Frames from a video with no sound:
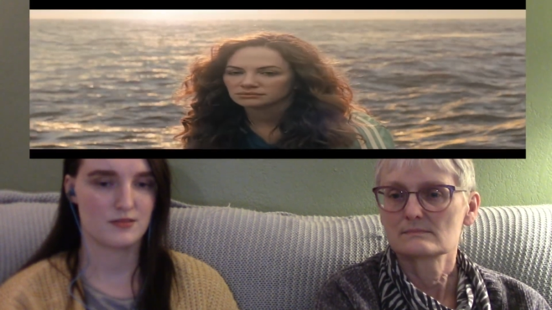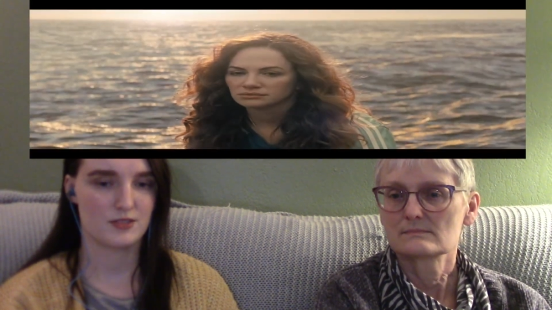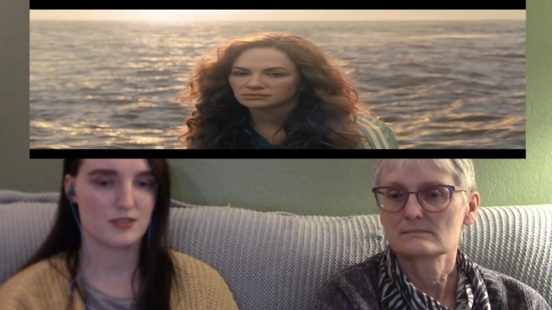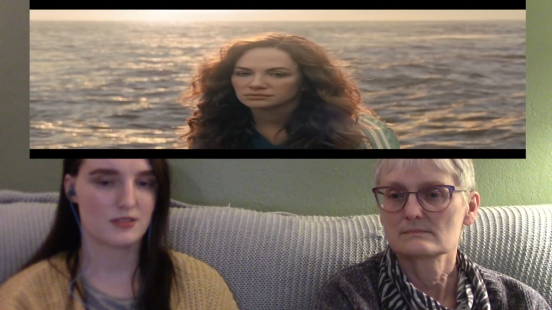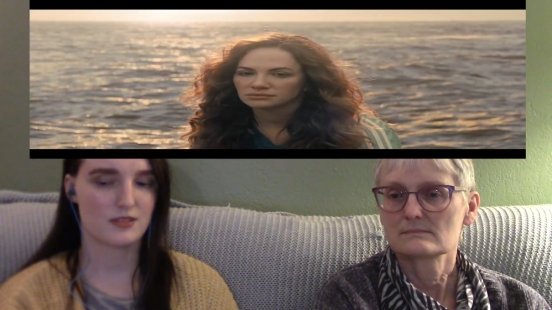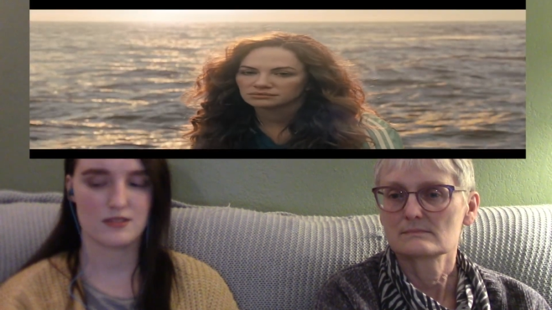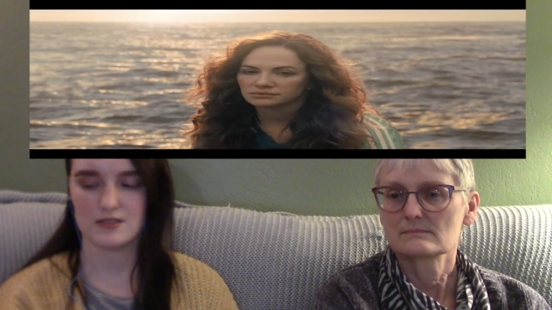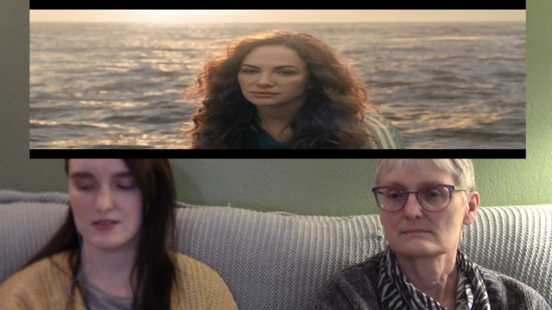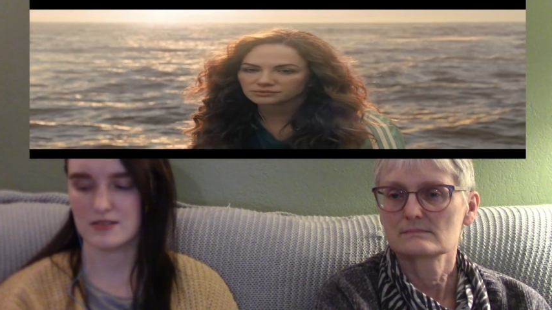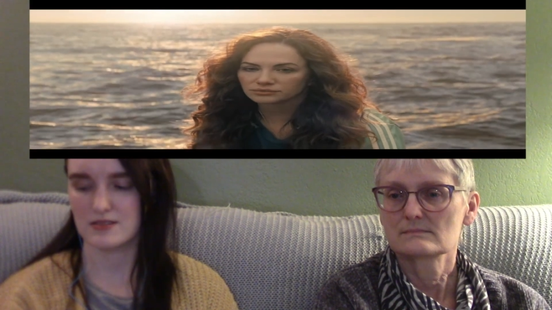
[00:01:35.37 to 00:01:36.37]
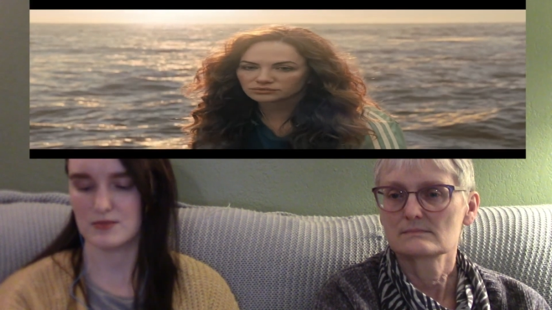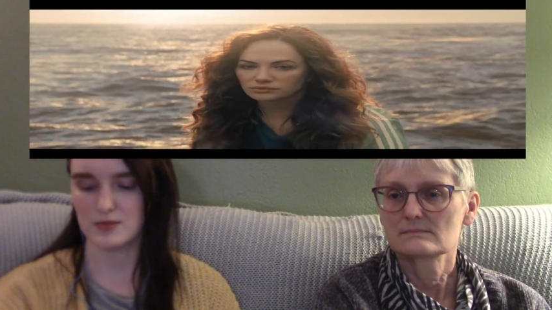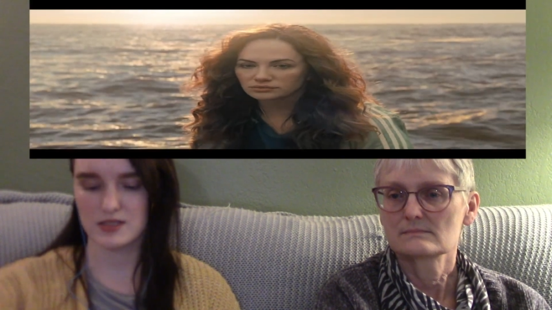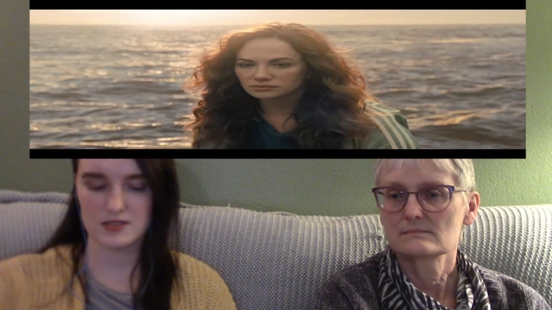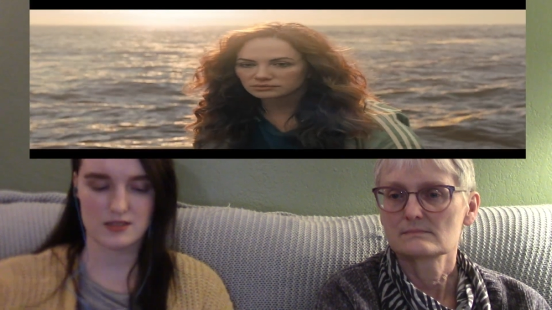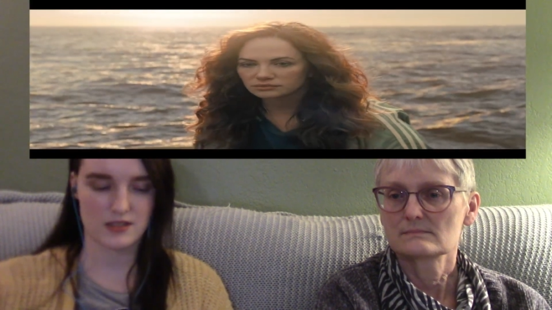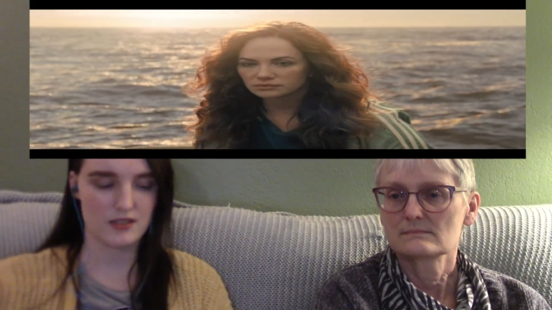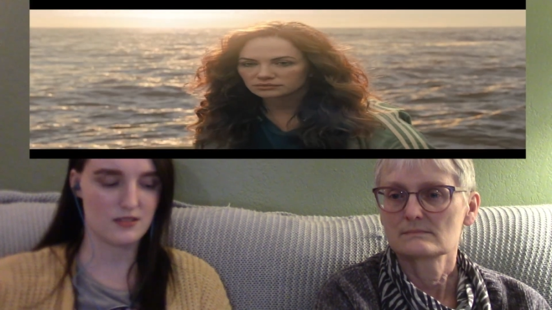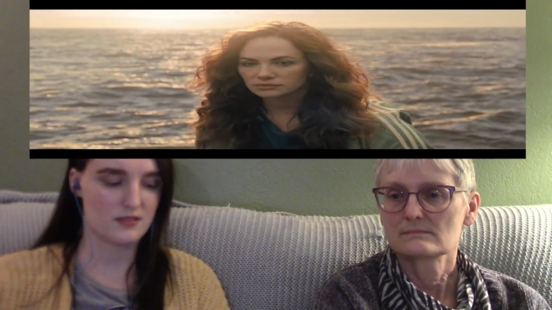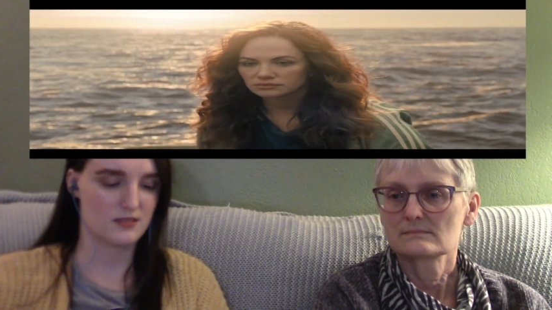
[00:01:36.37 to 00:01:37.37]
Speaker 1: She's like, oh, did what he
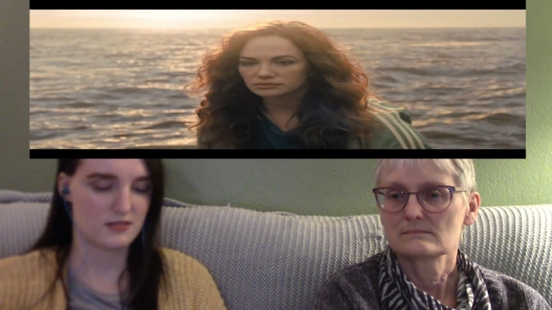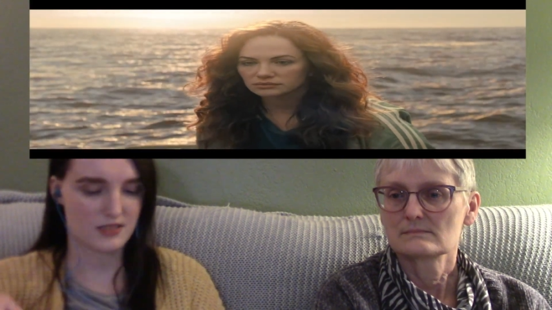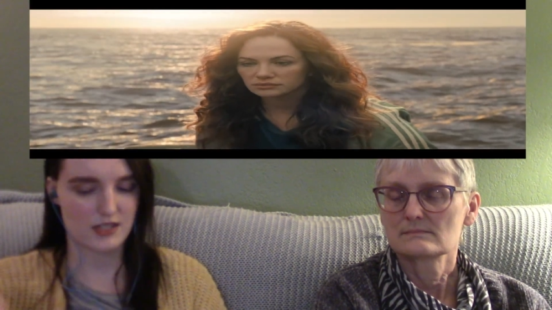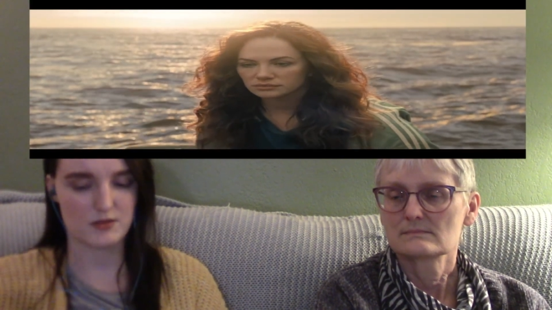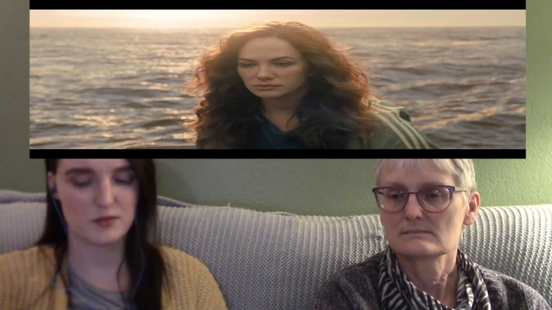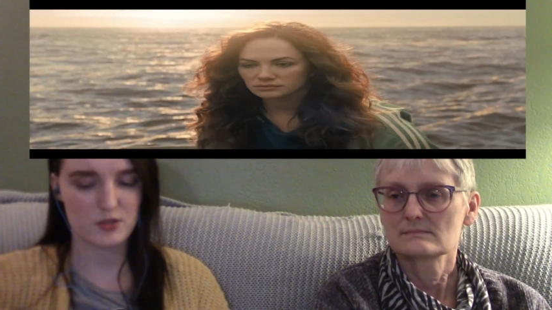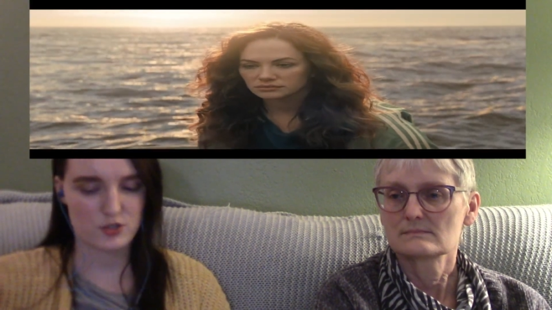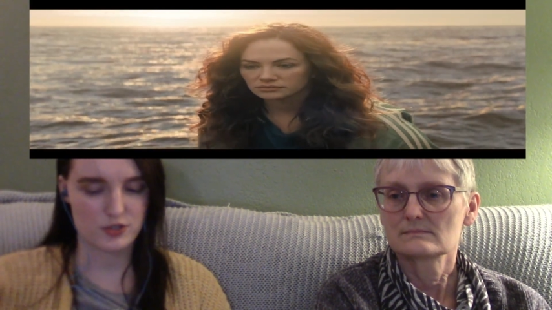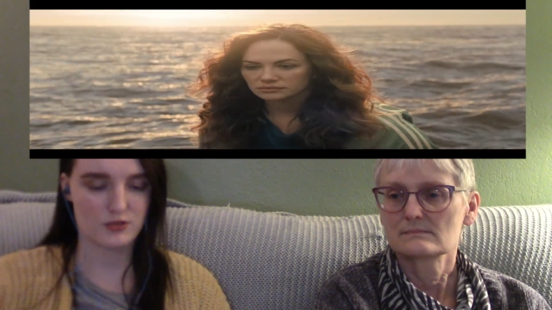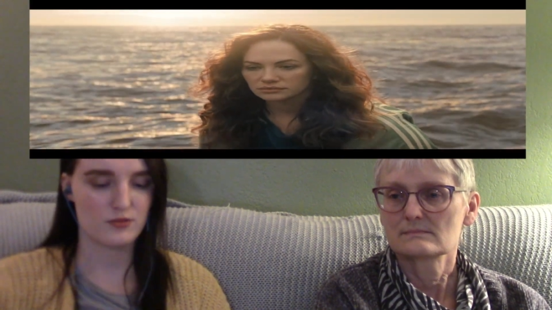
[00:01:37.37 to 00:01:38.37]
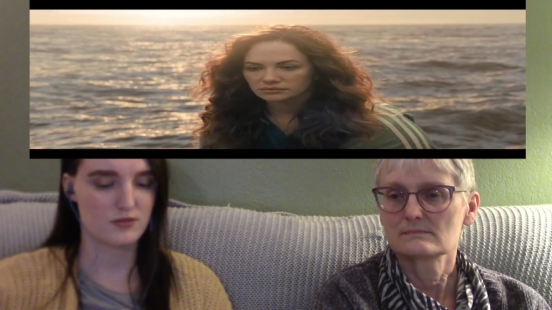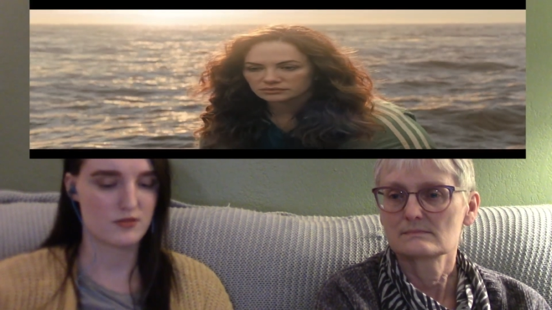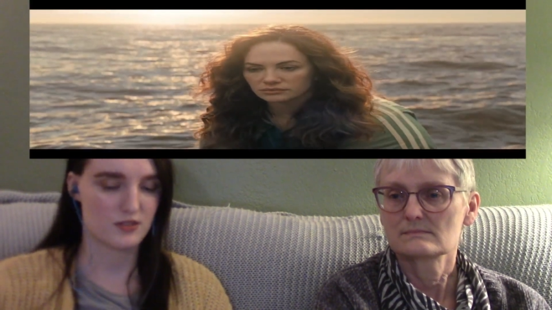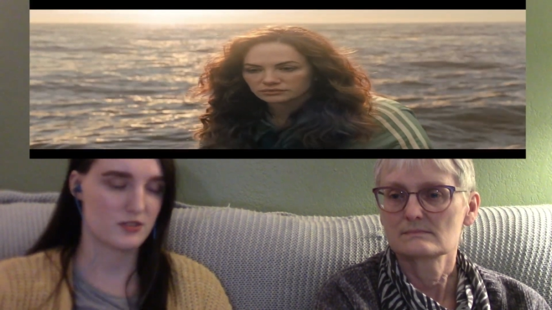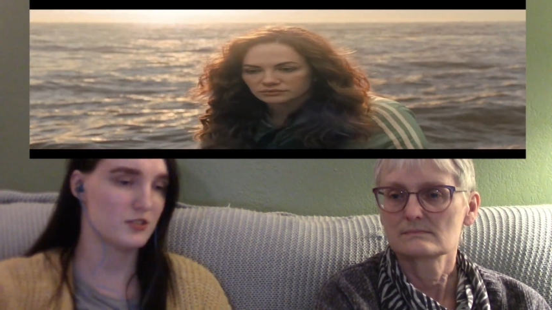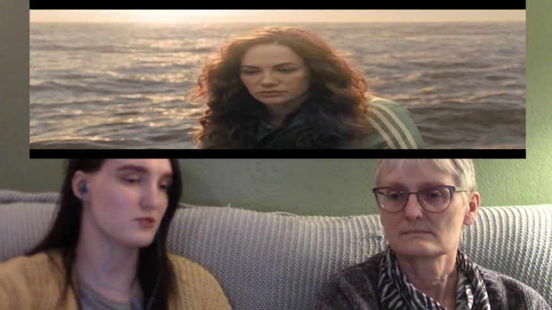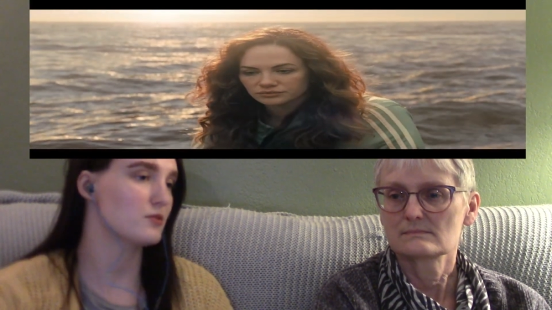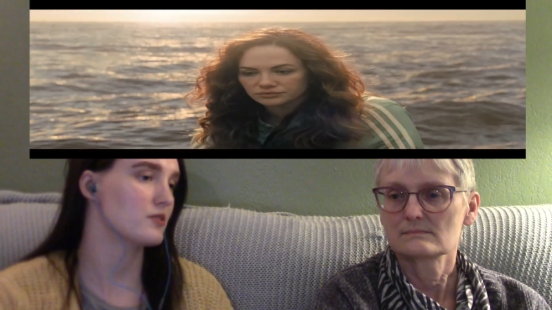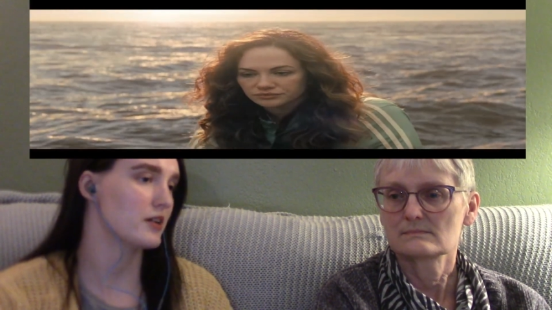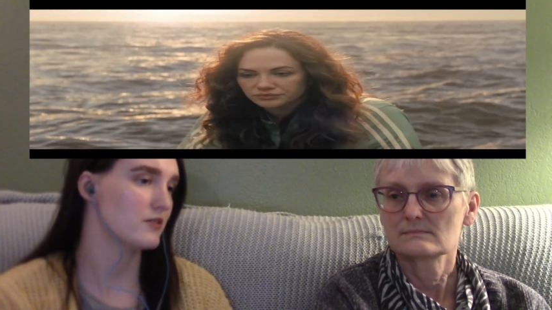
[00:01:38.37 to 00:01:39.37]
say? Is that maybe true? Because he
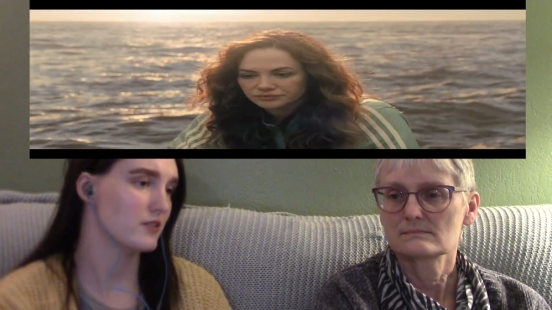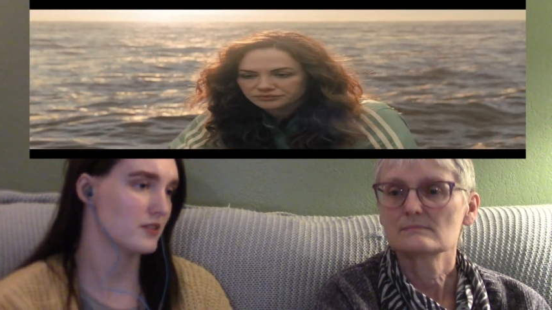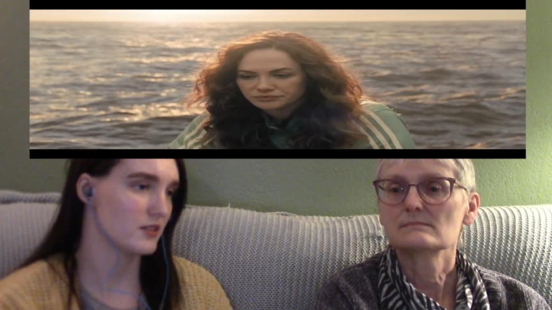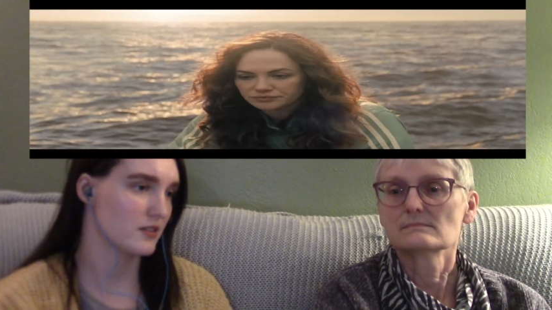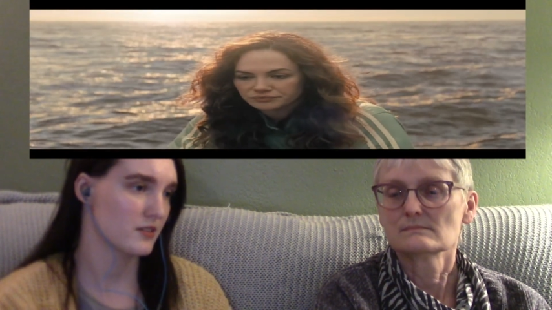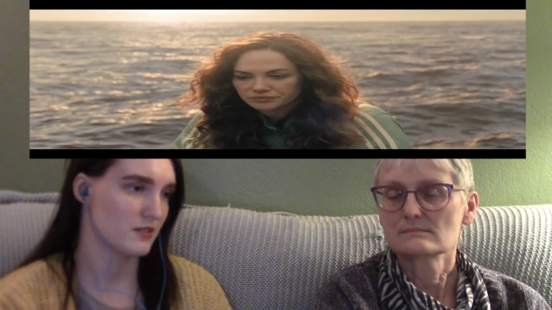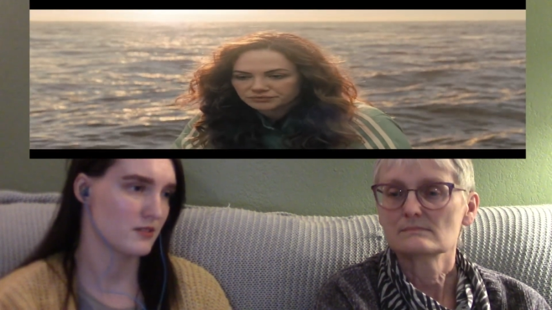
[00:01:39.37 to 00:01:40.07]
told her everything. And